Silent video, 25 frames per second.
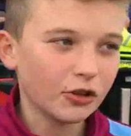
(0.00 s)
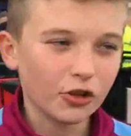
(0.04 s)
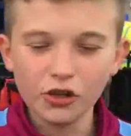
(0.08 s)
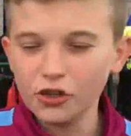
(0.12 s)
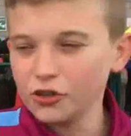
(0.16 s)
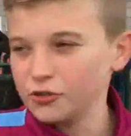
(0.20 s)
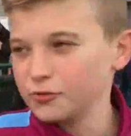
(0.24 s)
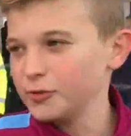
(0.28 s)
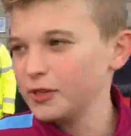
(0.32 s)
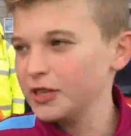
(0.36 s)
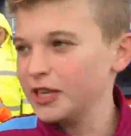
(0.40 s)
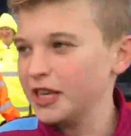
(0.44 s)

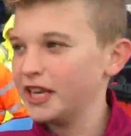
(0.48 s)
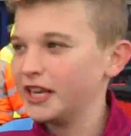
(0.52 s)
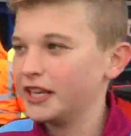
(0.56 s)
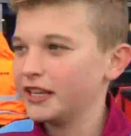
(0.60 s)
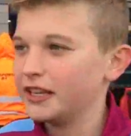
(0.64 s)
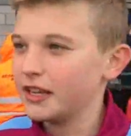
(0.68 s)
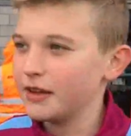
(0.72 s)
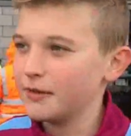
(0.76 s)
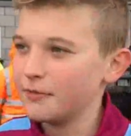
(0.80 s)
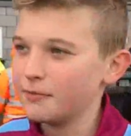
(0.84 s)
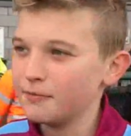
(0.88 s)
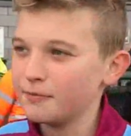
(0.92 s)
because we
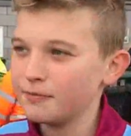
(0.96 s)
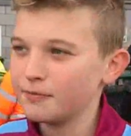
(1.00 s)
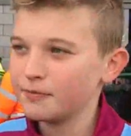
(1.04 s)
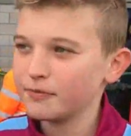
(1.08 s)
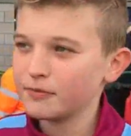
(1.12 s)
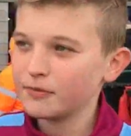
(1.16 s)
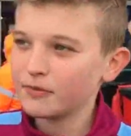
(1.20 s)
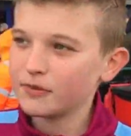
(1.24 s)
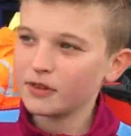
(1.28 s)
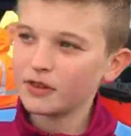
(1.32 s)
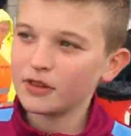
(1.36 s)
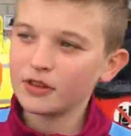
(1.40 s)
need him,
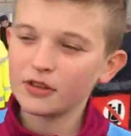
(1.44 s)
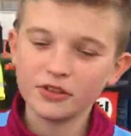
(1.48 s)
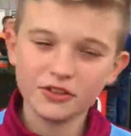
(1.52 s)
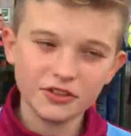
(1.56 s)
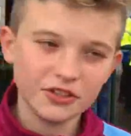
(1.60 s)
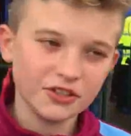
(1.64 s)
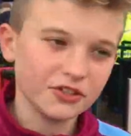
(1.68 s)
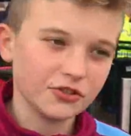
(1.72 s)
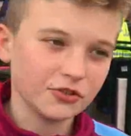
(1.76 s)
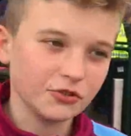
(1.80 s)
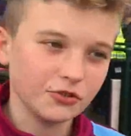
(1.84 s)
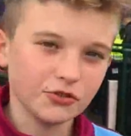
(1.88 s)

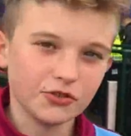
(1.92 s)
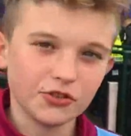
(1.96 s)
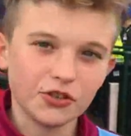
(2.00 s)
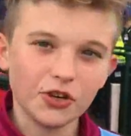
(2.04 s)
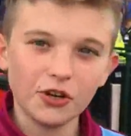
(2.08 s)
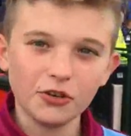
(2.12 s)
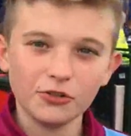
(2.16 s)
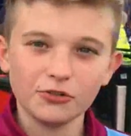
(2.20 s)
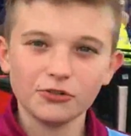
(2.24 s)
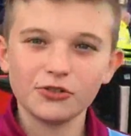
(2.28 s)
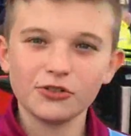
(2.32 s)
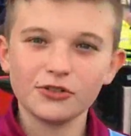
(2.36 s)
because he
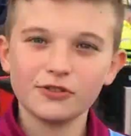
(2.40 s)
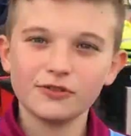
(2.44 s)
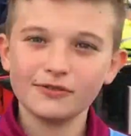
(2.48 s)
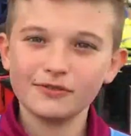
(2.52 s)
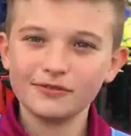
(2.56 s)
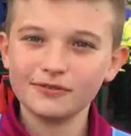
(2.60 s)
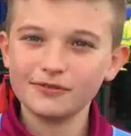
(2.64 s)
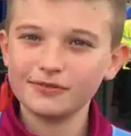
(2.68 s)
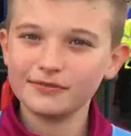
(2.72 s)
scores goals.